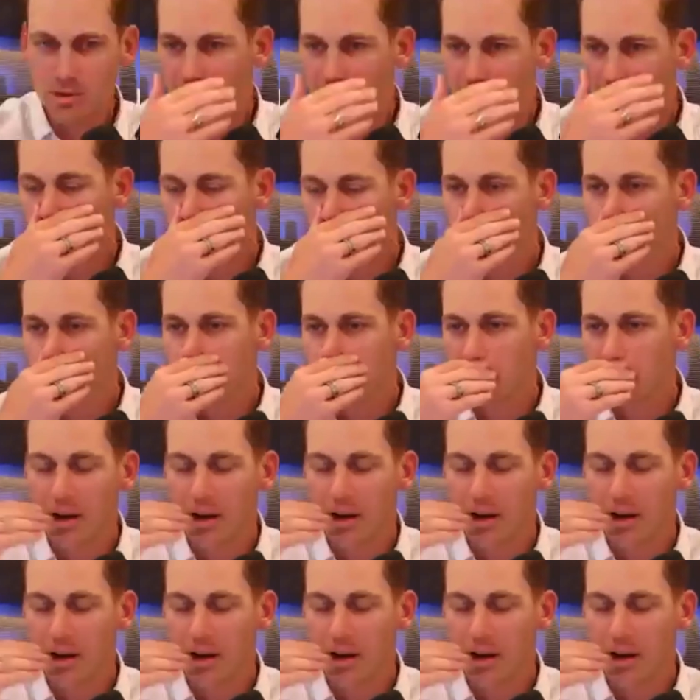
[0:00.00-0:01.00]
earlier about,
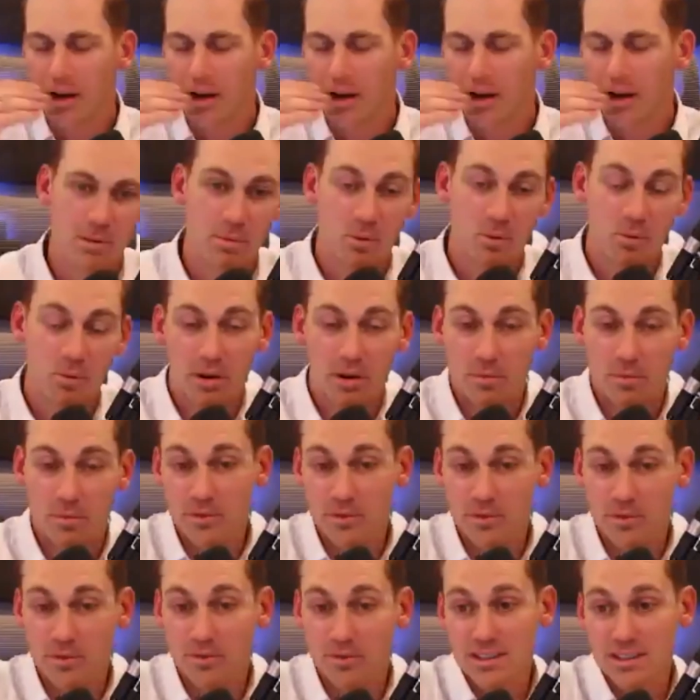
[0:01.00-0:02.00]
so many people want to move to
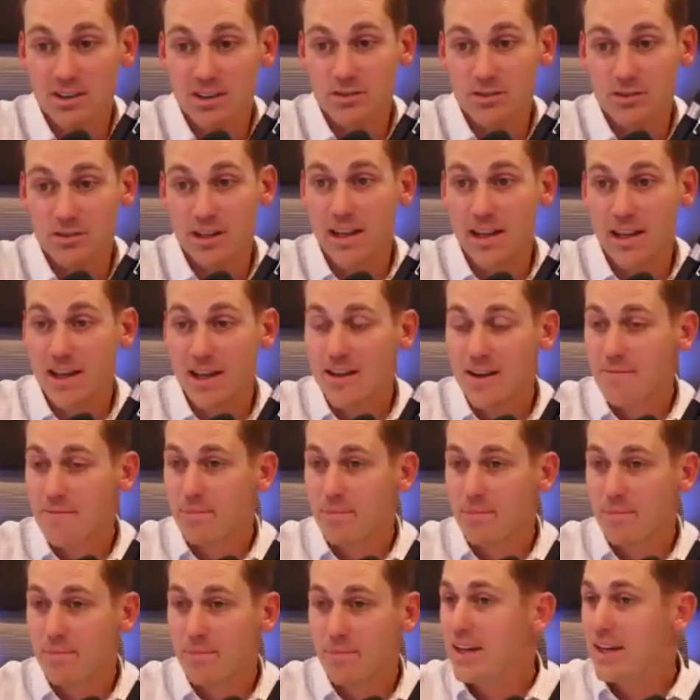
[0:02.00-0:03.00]
this country.
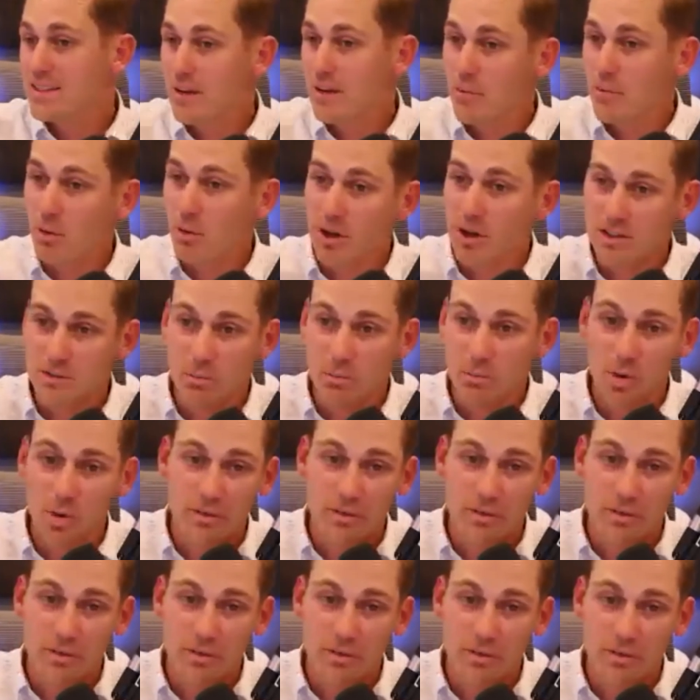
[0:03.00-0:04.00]
Anytime I watch
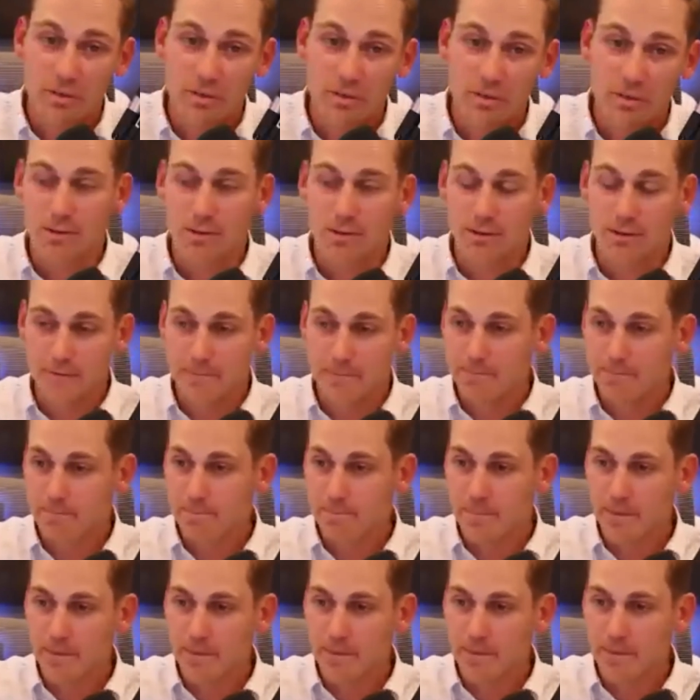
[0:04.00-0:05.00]
movies about,
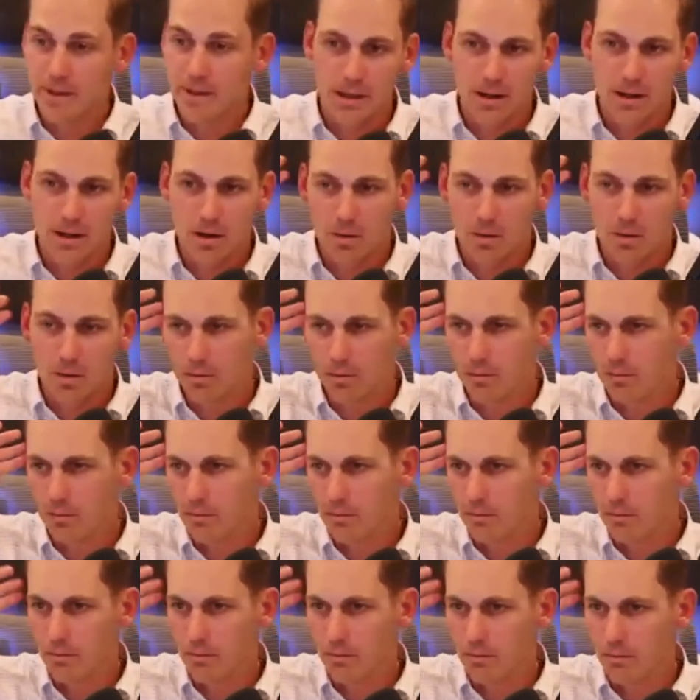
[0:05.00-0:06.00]
you know,
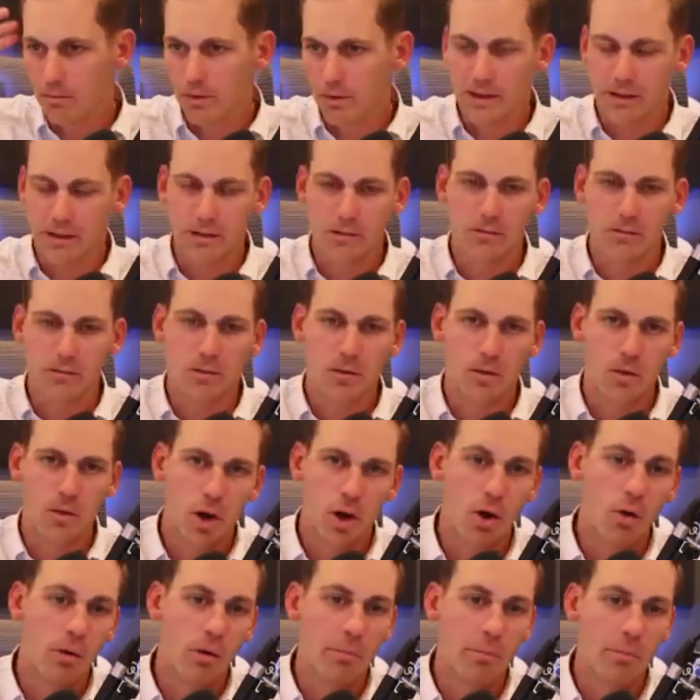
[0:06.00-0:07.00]
like
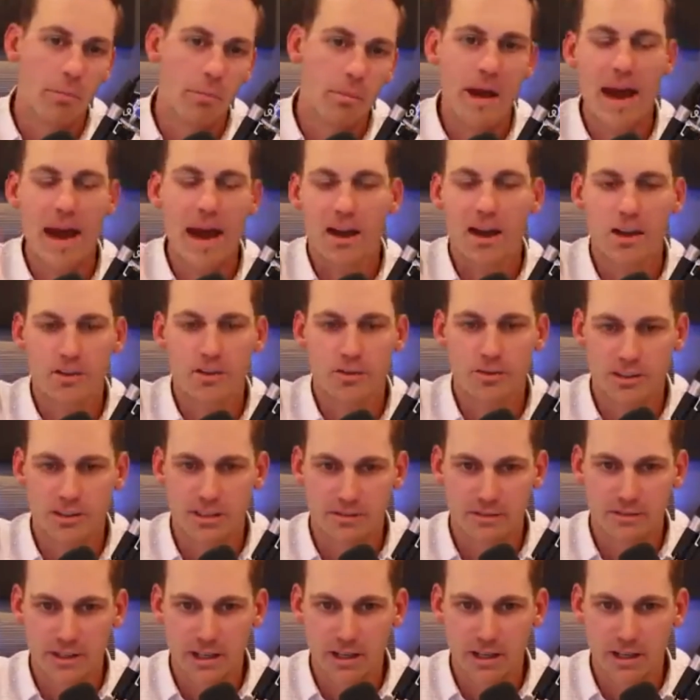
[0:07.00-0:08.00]
going back hundreds of
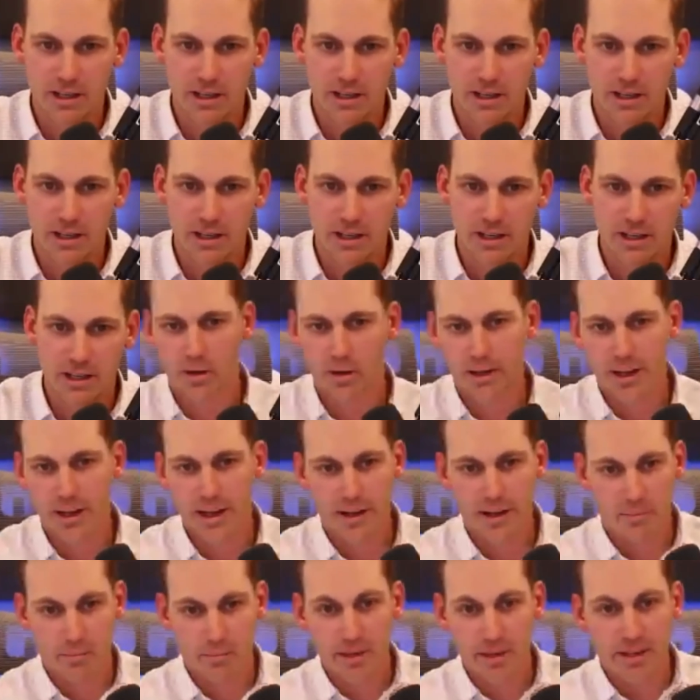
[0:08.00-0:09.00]
years or like
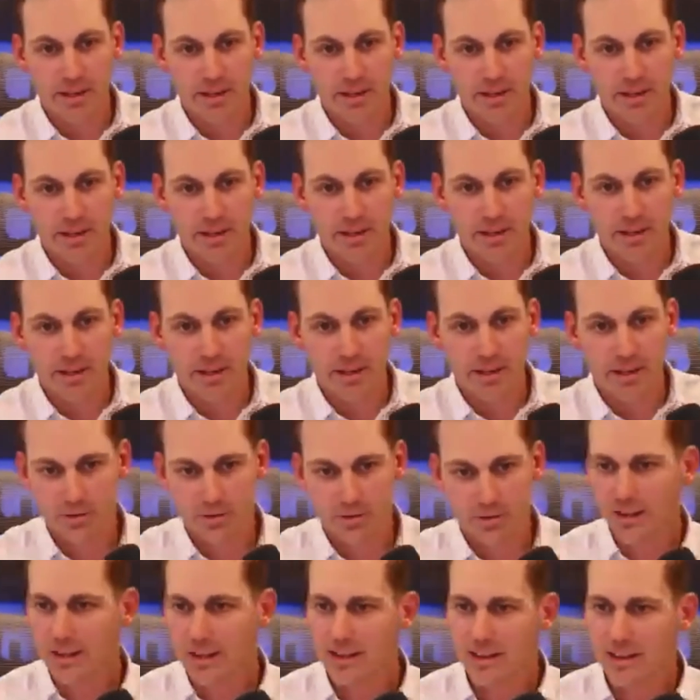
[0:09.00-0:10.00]
medieval times, just
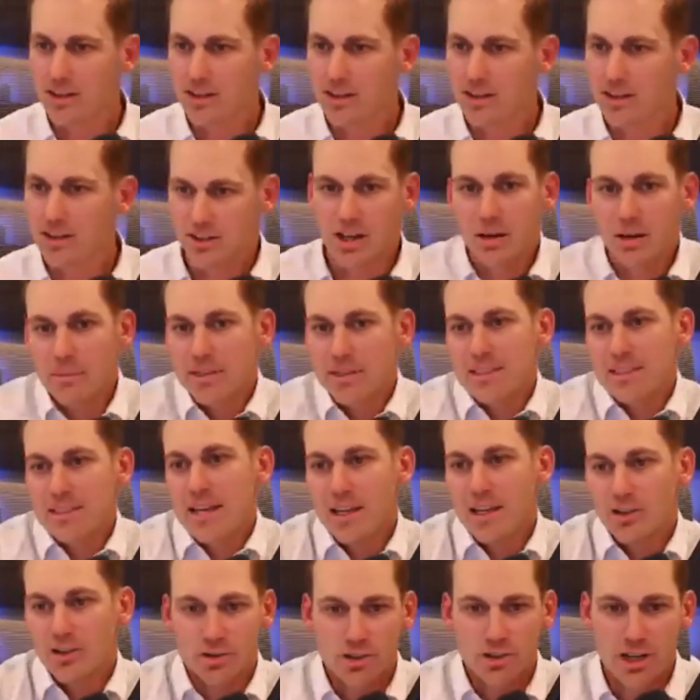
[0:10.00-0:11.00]
like, they could just come and take
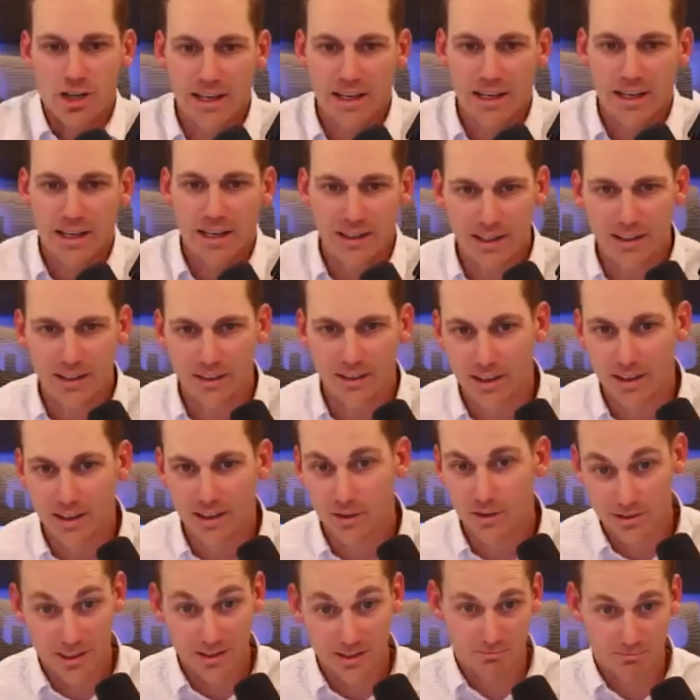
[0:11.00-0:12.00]
your shit. And like, it was
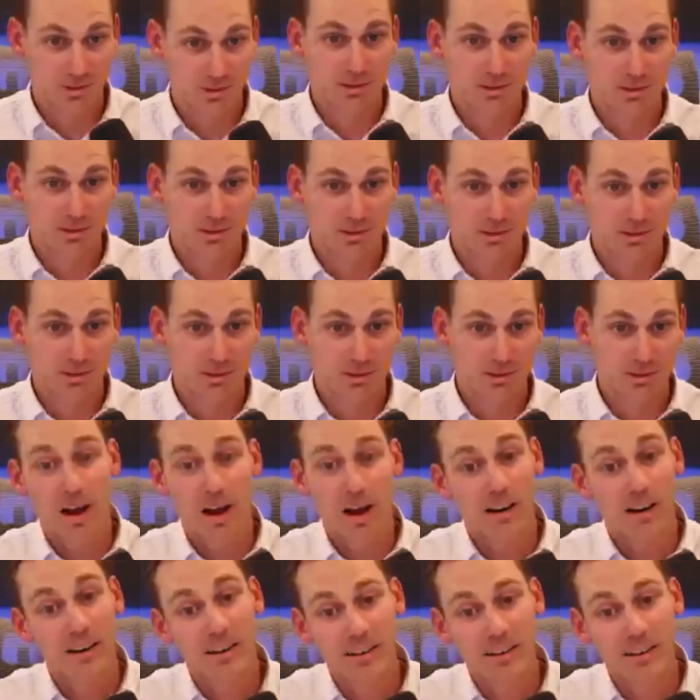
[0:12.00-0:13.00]
like tough
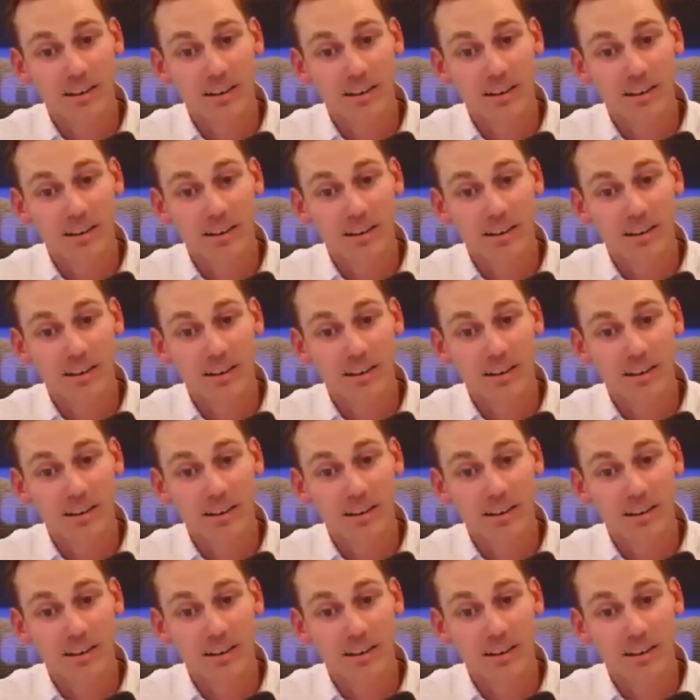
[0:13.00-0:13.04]
luck,